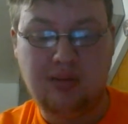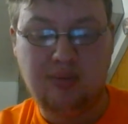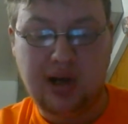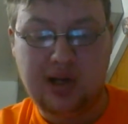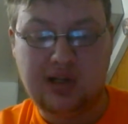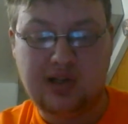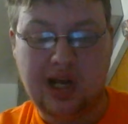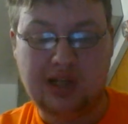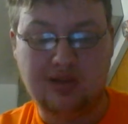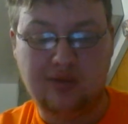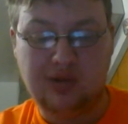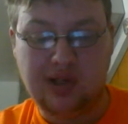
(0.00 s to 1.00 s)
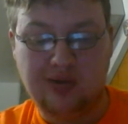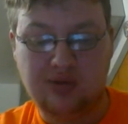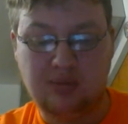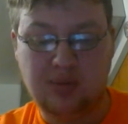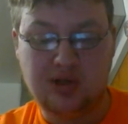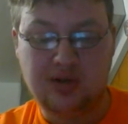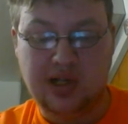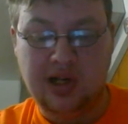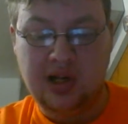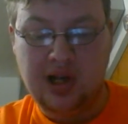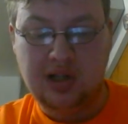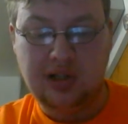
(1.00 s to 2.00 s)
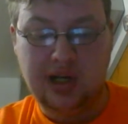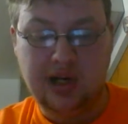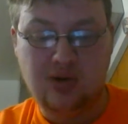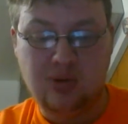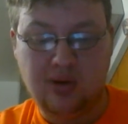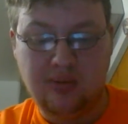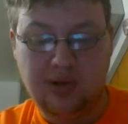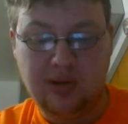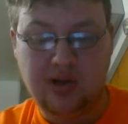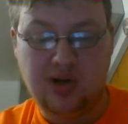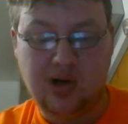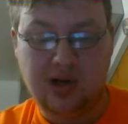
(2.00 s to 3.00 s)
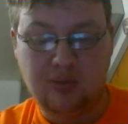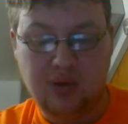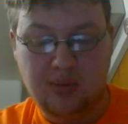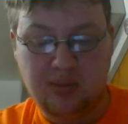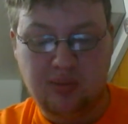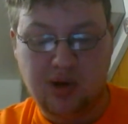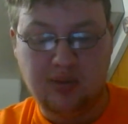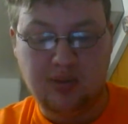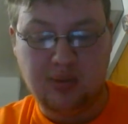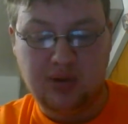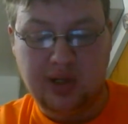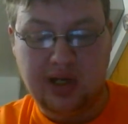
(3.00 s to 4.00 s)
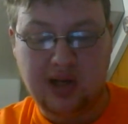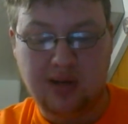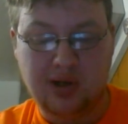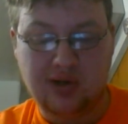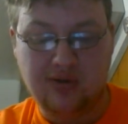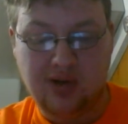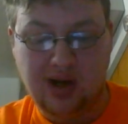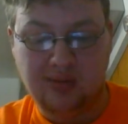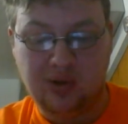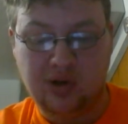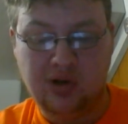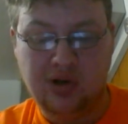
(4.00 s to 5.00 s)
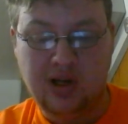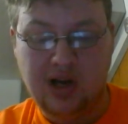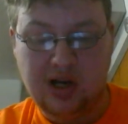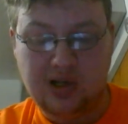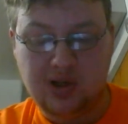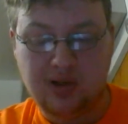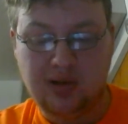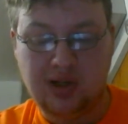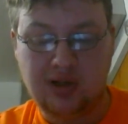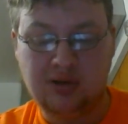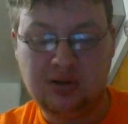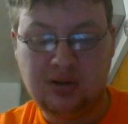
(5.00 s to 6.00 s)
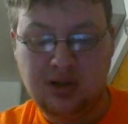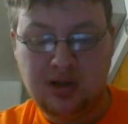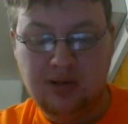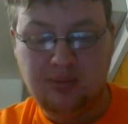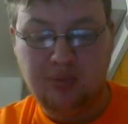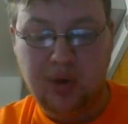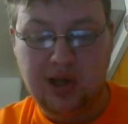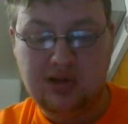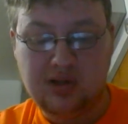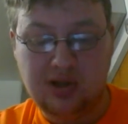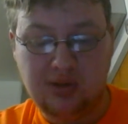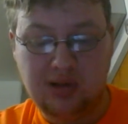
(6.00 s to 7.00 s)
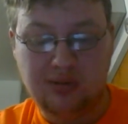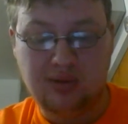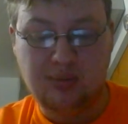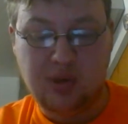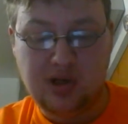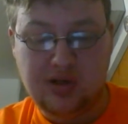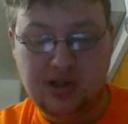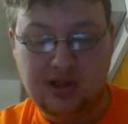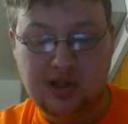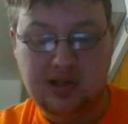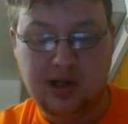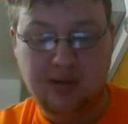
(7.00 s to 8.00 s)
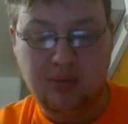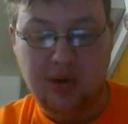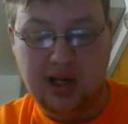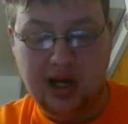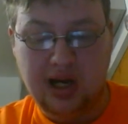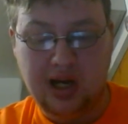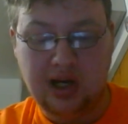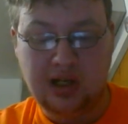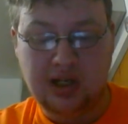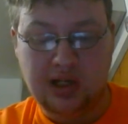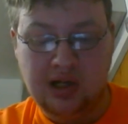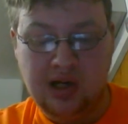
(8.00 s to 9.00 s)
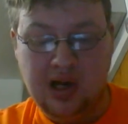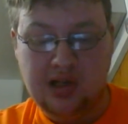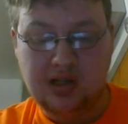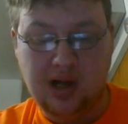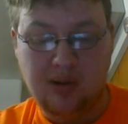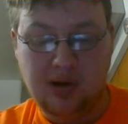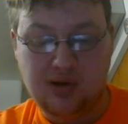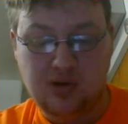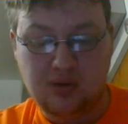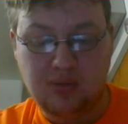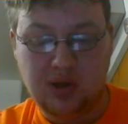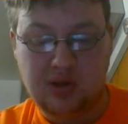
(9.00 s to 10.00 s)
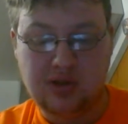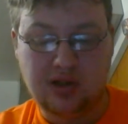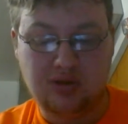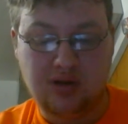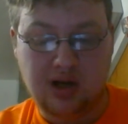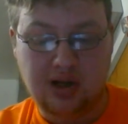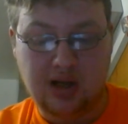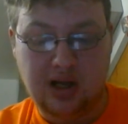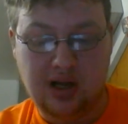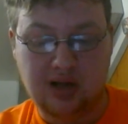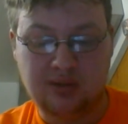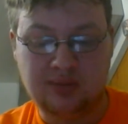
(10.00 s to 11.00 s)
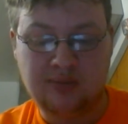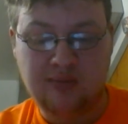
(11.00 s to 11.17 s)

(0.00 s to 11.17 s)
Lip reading: by this act of love and mercy, leading to a really heartwarming moment between him and his father, Han Solo. Ben Solo emerges the same way that Anakin Skywalker emerged so long ago.